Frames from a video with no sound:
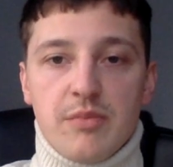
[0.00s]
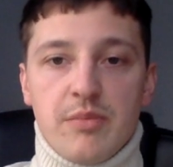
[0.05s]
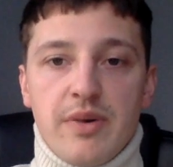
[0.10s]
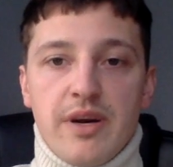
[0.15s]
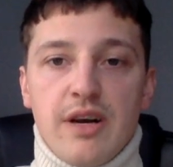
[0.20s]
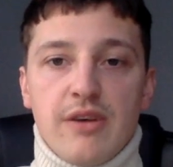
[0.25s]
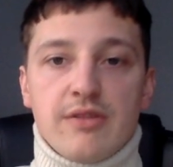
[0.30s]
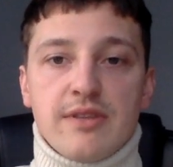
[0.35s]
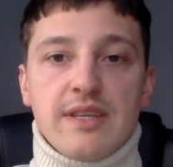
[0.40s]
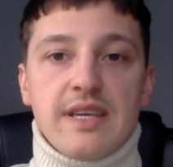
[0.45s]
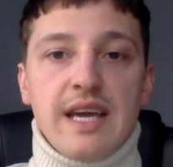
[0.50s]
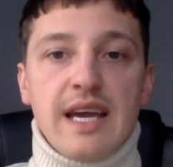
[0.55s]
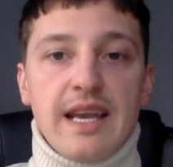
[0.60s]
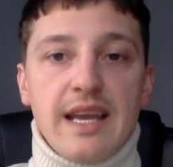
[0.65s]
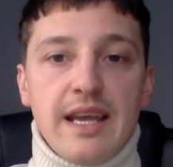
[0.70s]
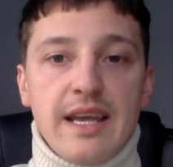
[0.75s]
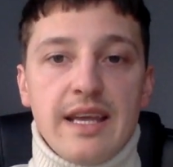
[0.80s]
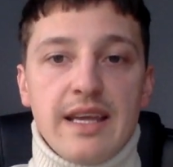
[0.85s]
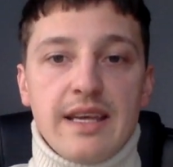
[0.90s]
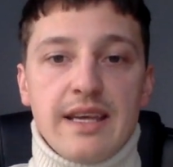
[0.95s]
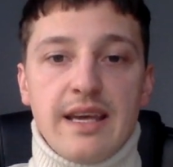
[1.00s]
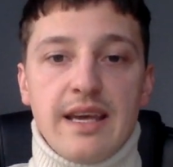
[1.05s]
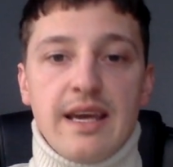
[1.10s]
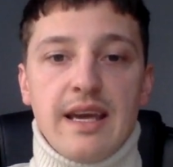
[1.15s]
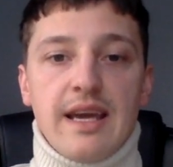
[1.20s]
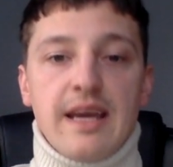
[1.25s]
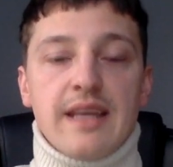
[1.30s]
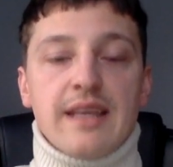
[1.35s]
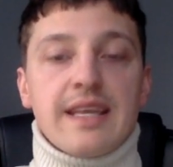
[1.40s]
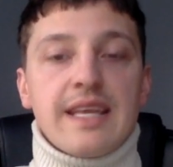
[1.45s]
about getting
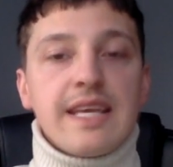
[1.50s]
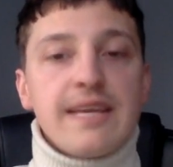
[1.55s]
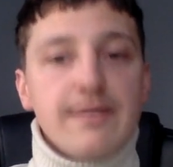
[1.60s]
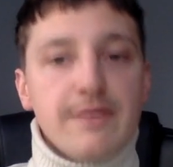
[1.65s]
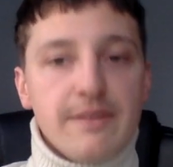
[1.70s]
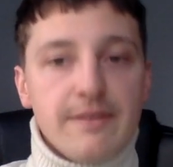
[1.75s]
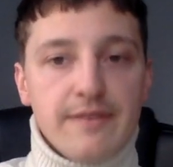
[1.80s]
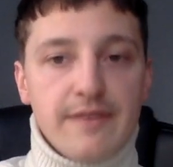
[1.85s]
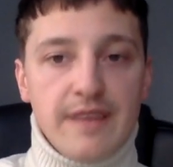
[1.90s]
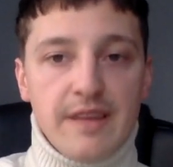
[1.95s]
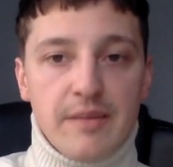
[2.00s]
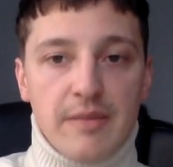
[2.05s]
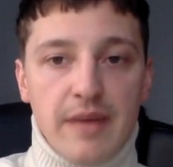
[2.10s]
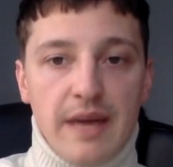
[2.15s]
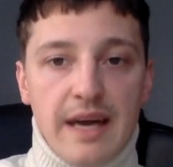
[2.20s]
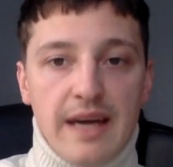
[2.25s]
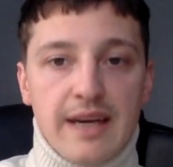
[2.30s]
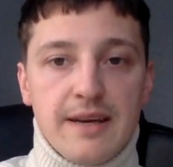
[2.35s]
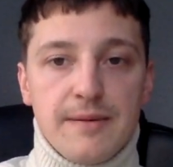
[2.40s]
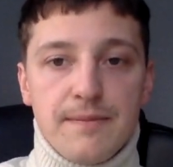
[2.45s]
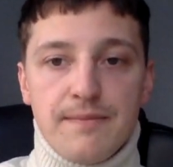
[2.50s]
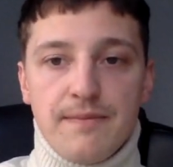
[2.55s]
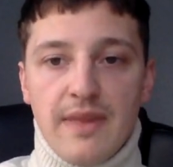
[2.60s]
and giving feedback,